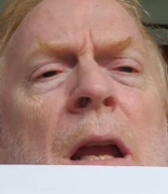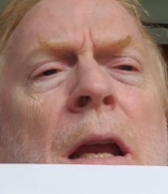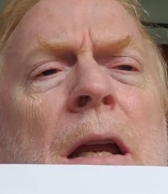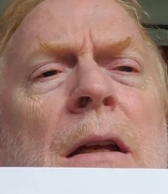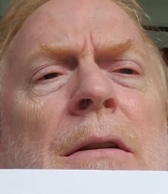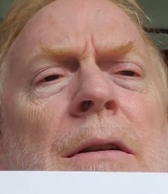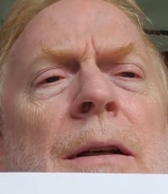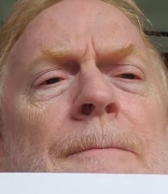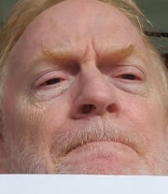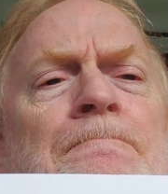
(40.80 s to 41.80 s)
and
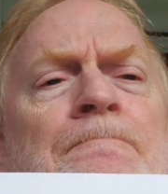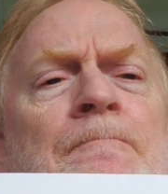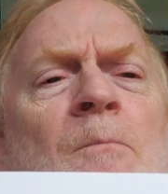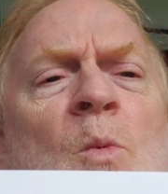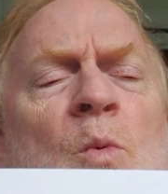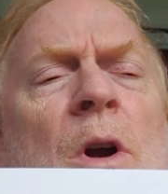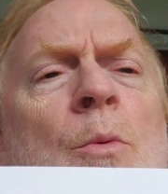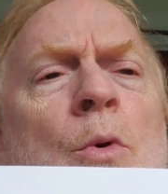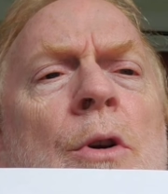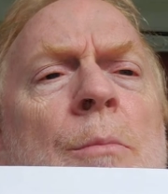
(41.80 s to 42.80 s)
um, I'm quite
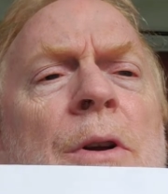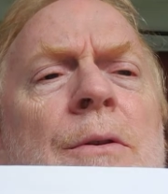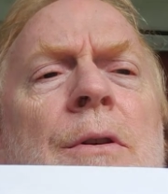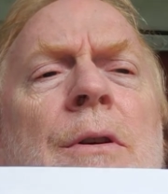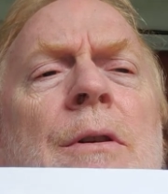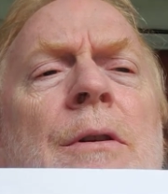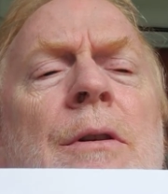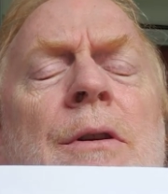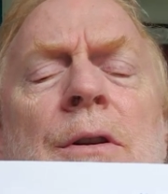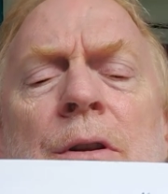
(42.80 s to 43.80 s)
worried about
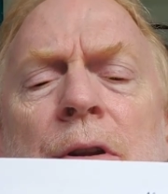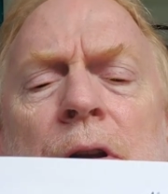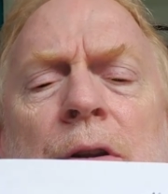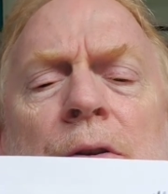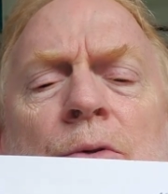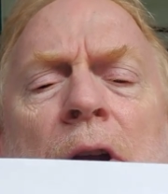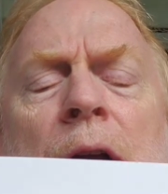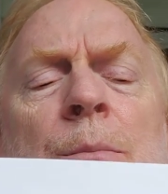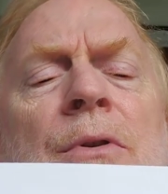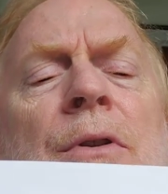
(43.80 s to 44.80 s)
the
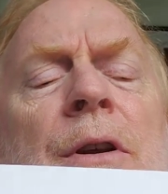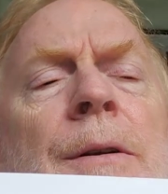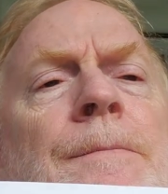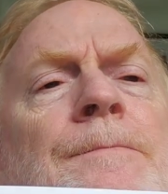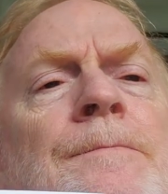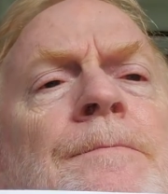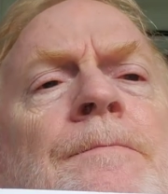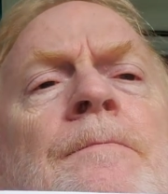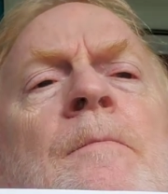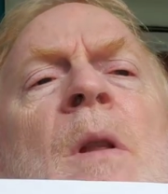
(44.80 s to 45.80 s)
tribes there.
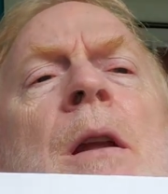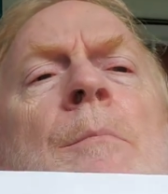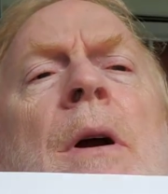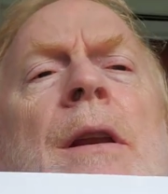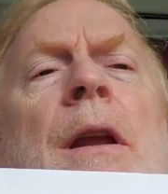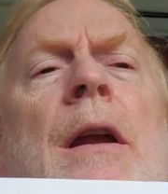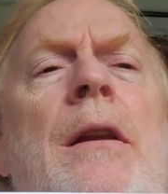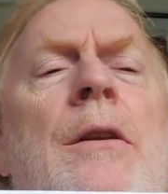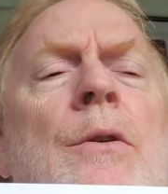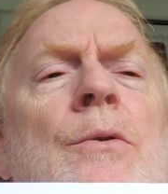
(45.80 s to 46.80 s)
My dad
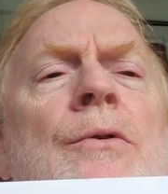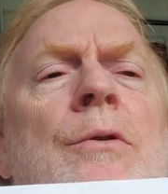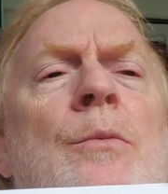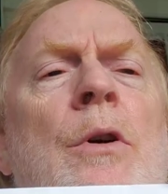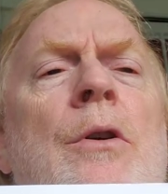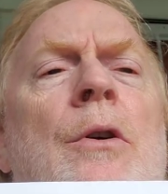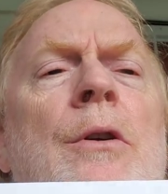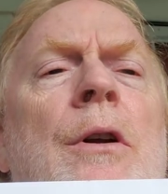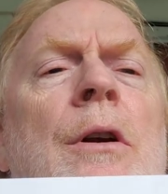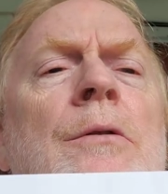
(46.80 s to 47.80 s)
used to work
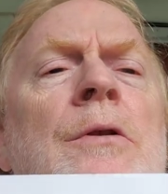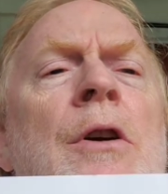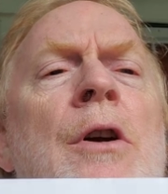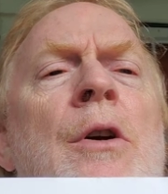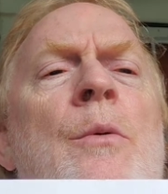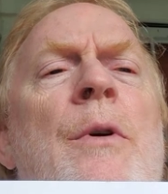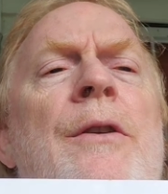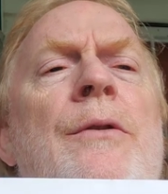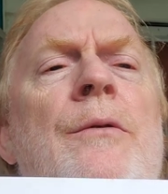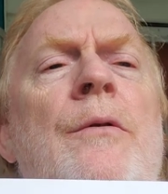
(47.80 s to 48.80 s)
on a
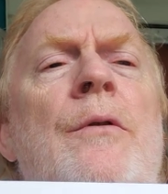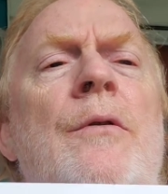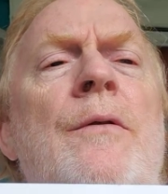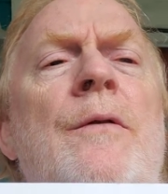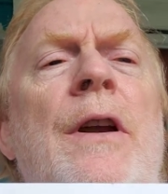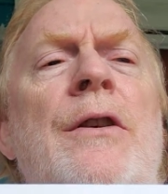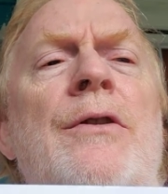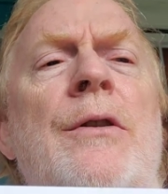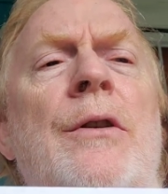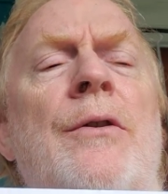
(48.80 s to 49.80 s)

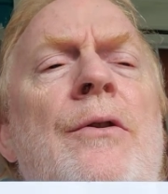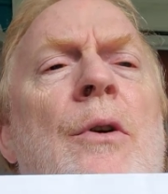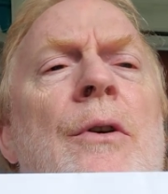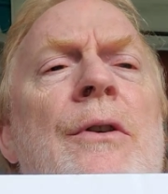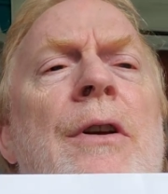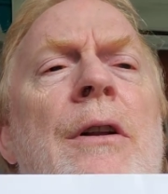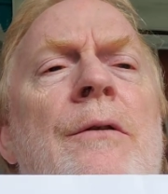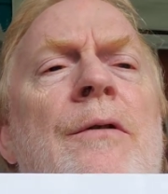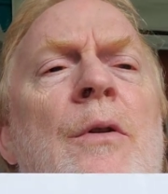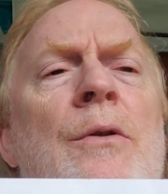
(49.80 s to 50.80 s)
reservation installing
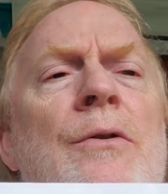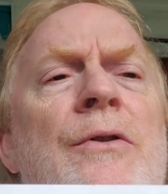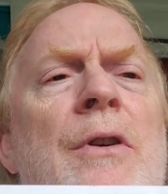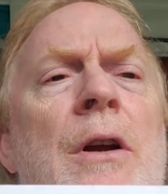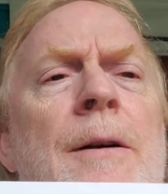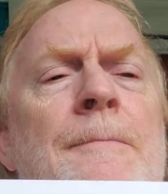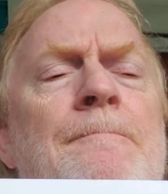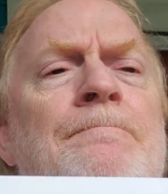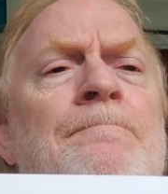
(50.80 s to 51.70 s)
telephones. Um,